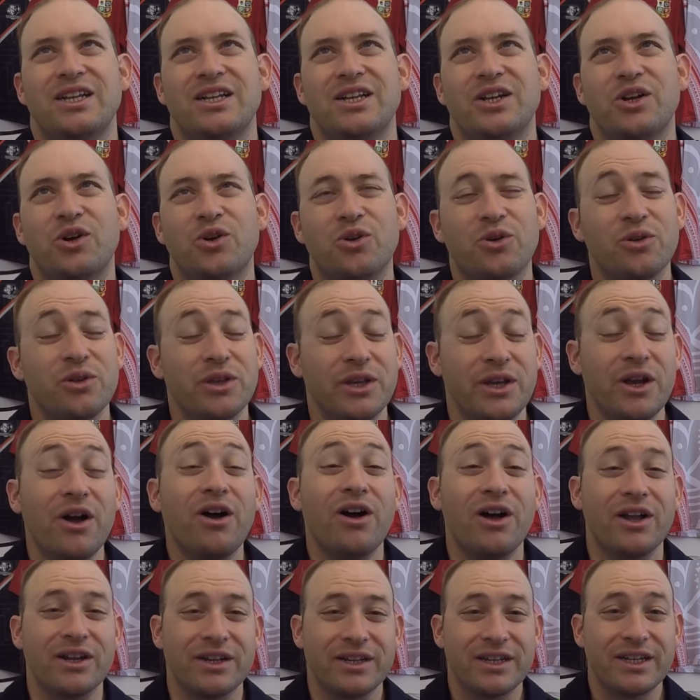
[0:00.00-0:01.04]
early
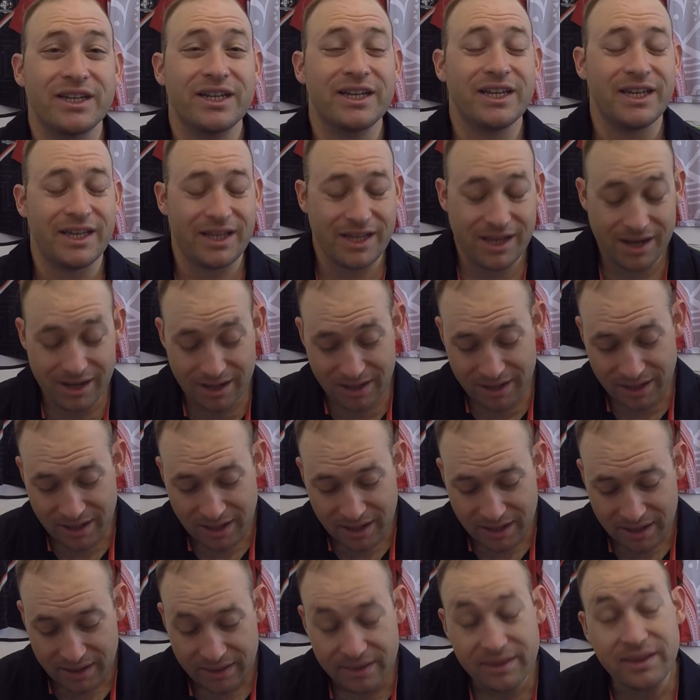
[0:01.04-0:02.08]
on, and
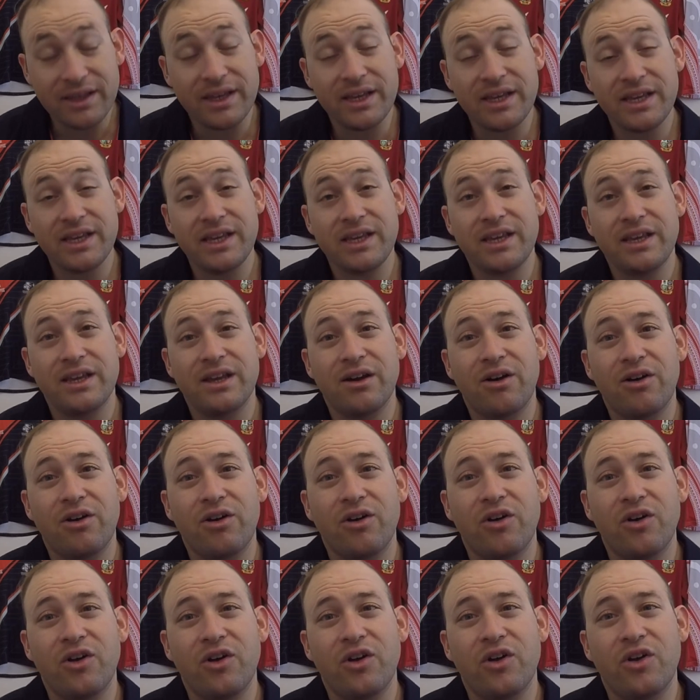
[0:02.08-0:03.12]
the
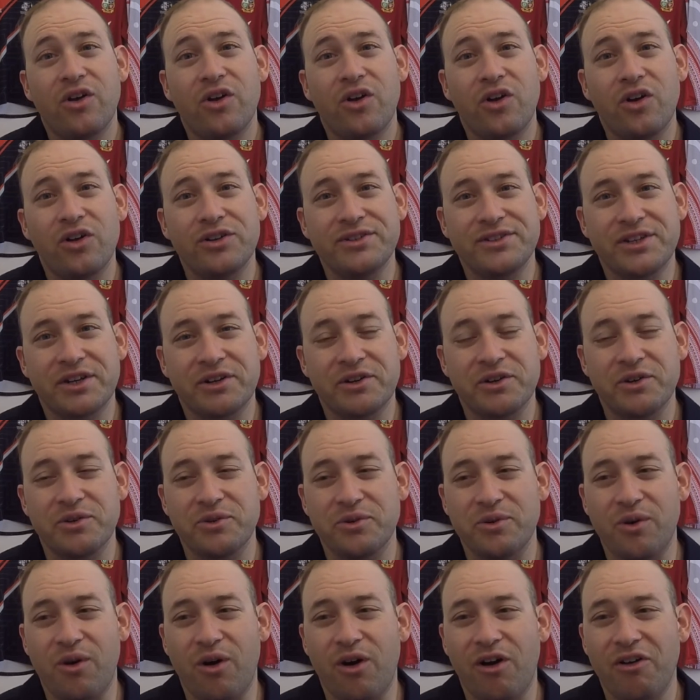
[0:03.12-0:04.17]

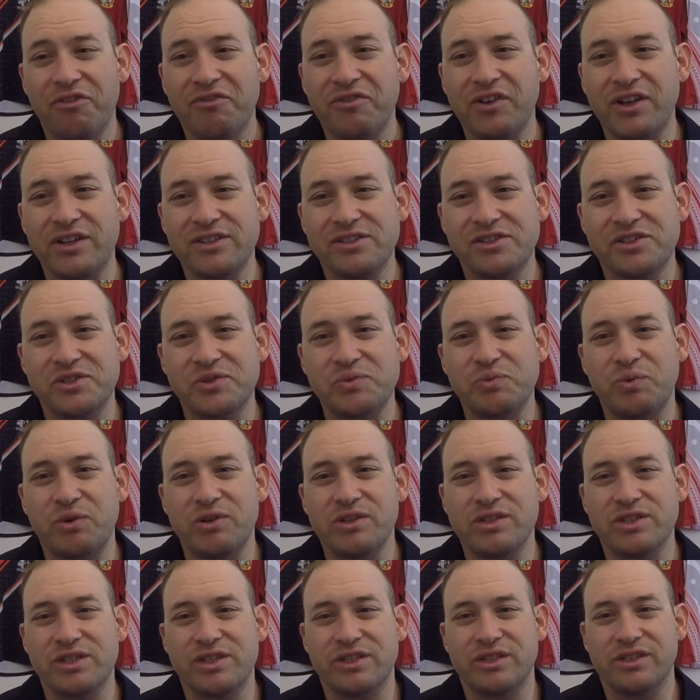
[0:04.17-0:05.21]
Ontario offense just
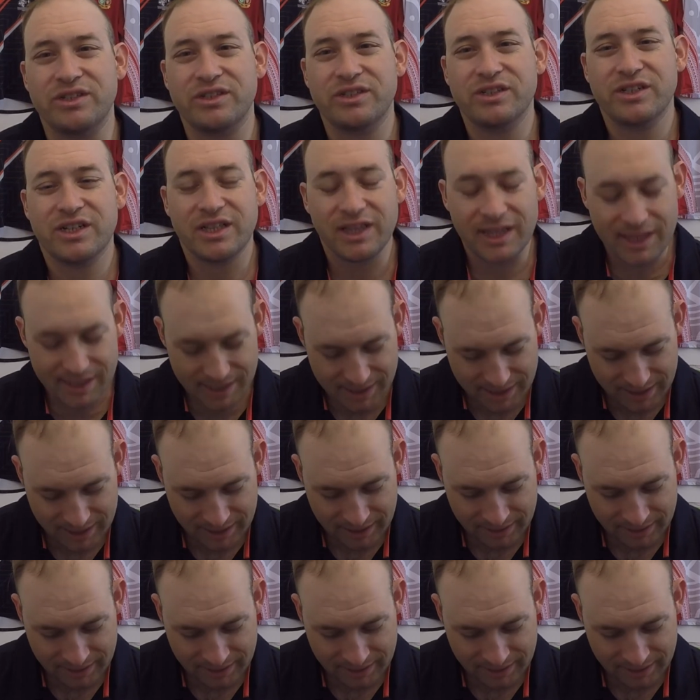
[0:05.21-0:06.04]
wasn't clicking